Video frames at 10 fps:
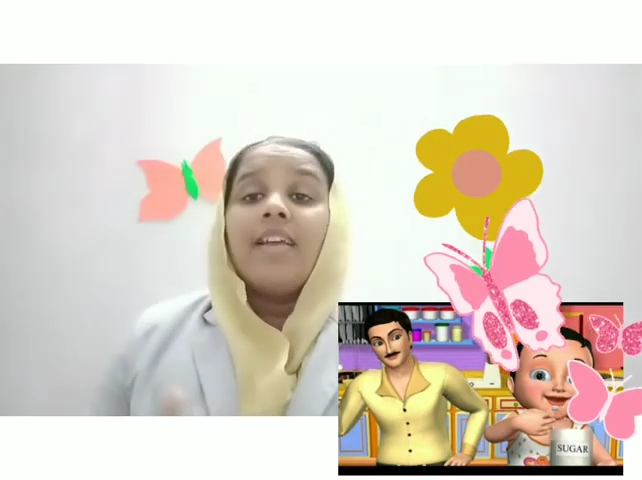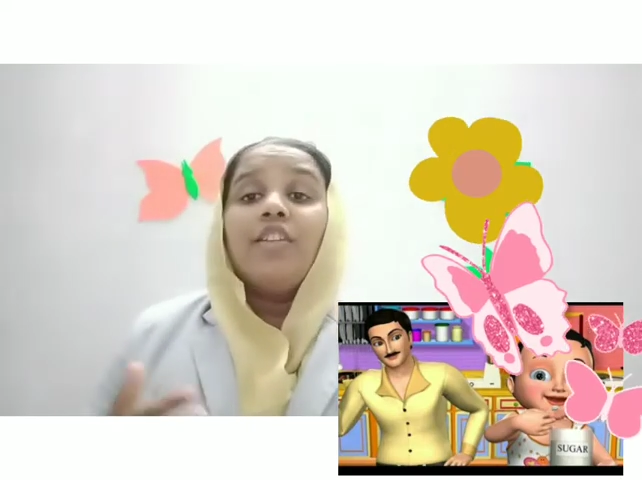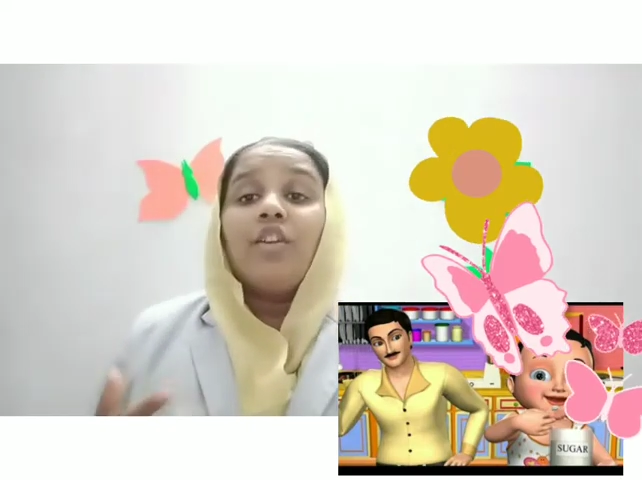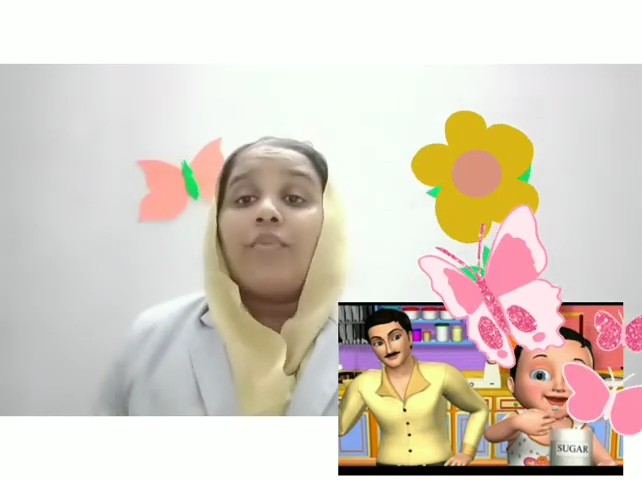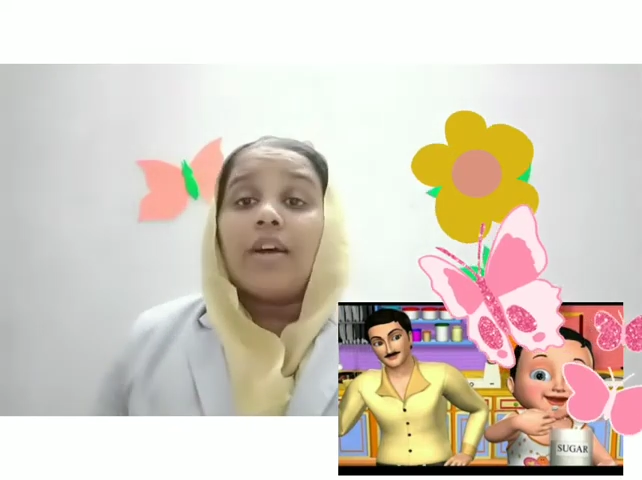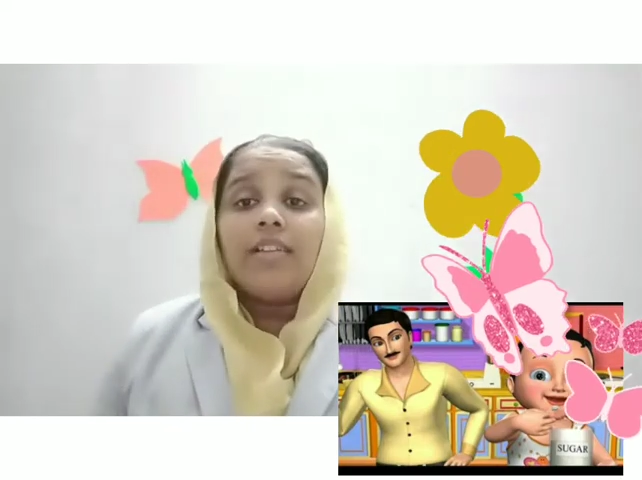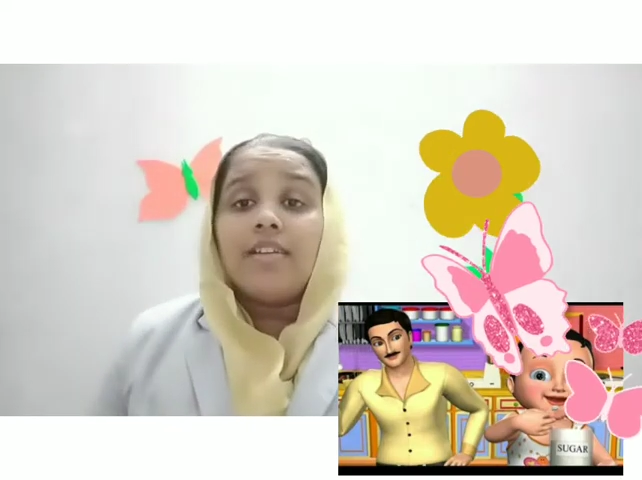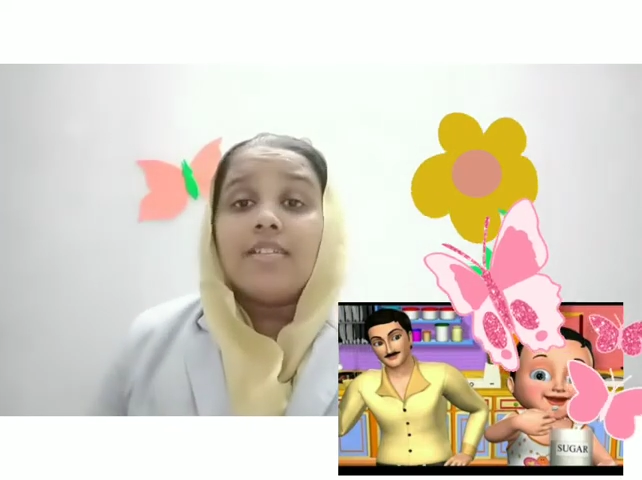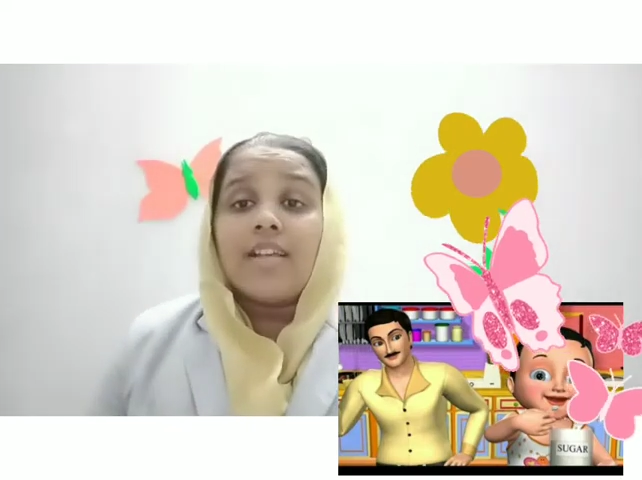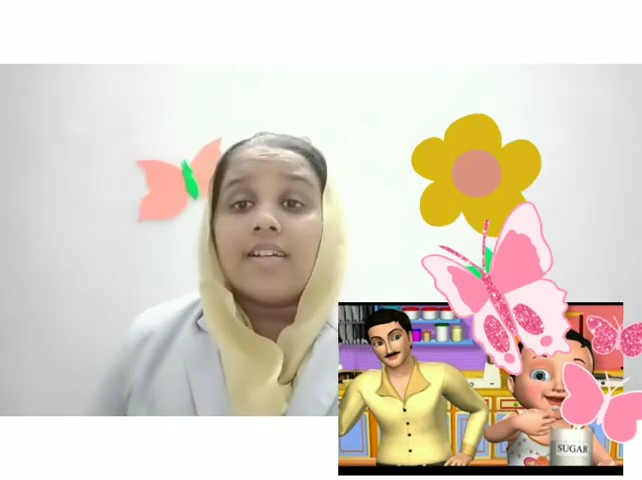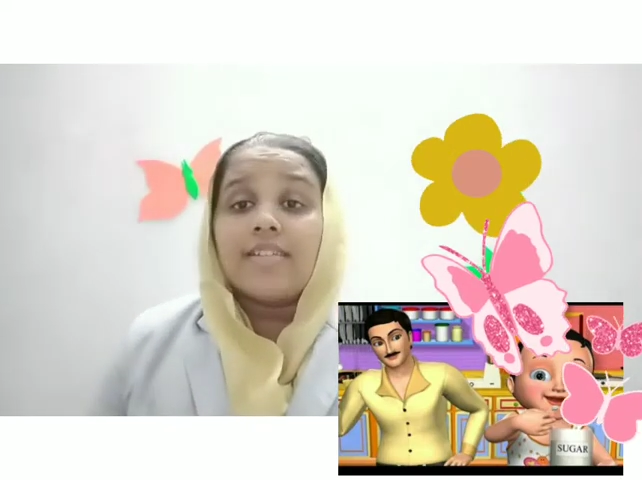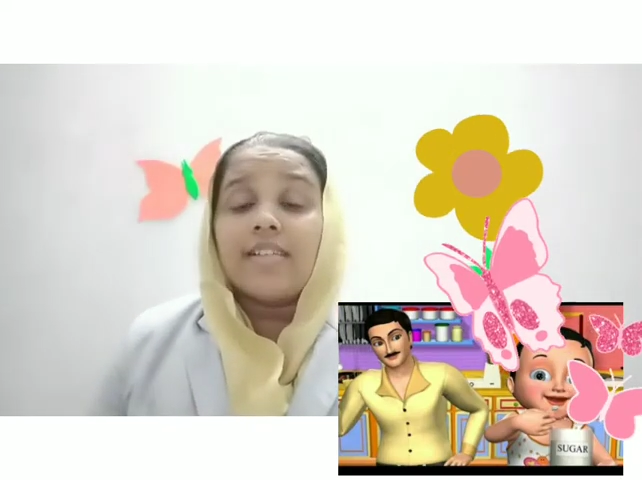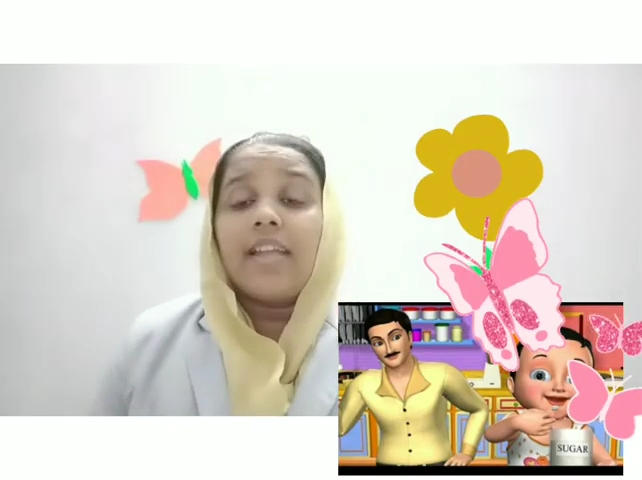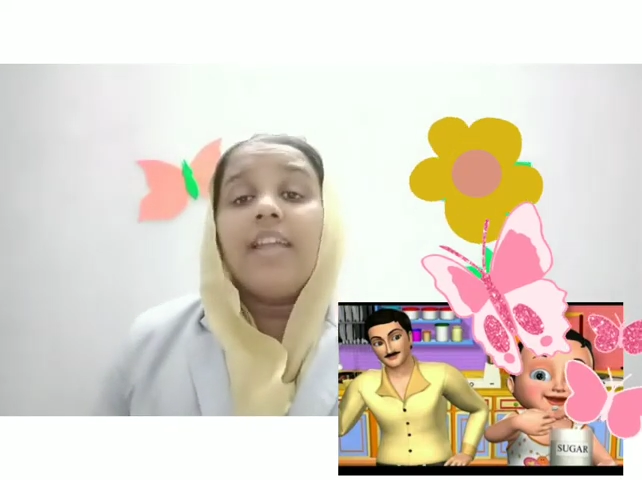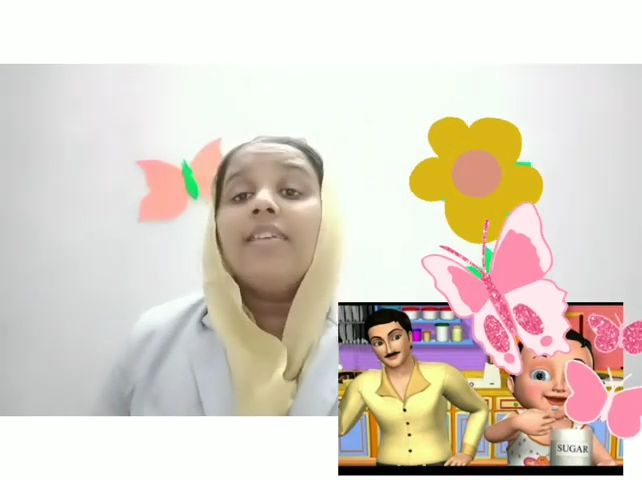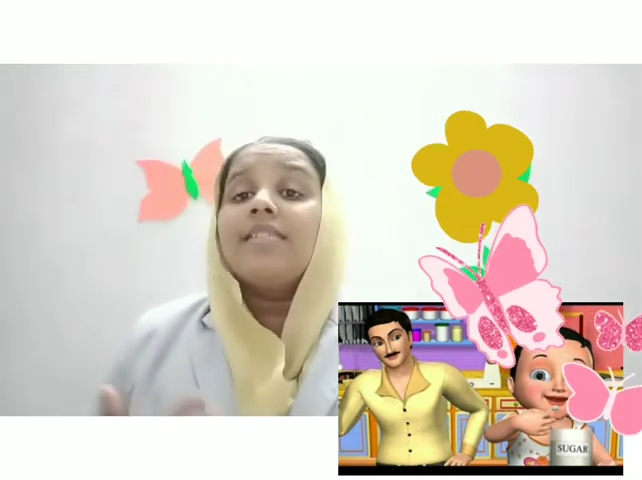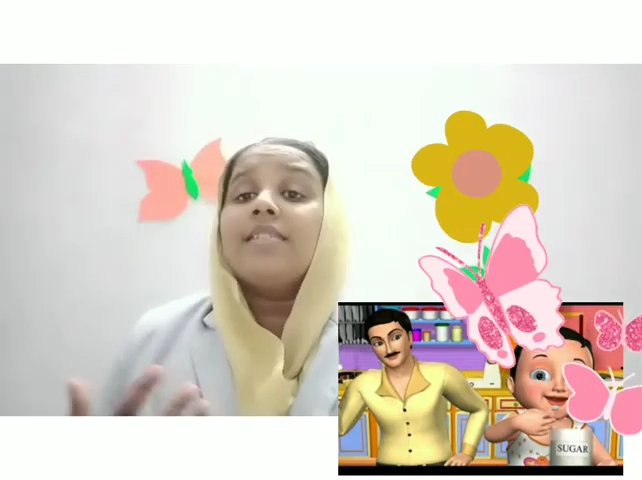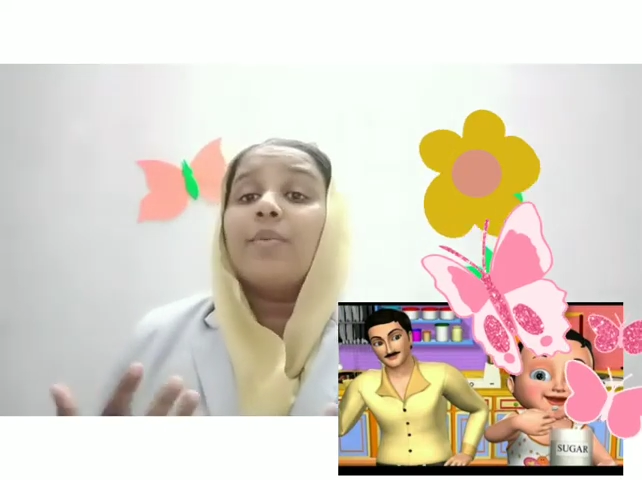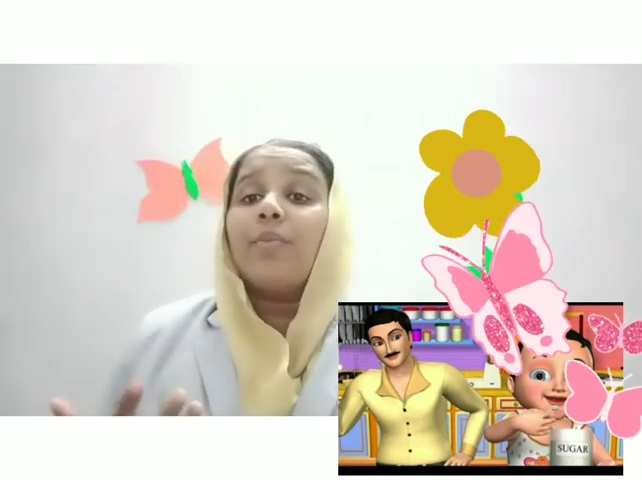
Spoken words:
The father is asking some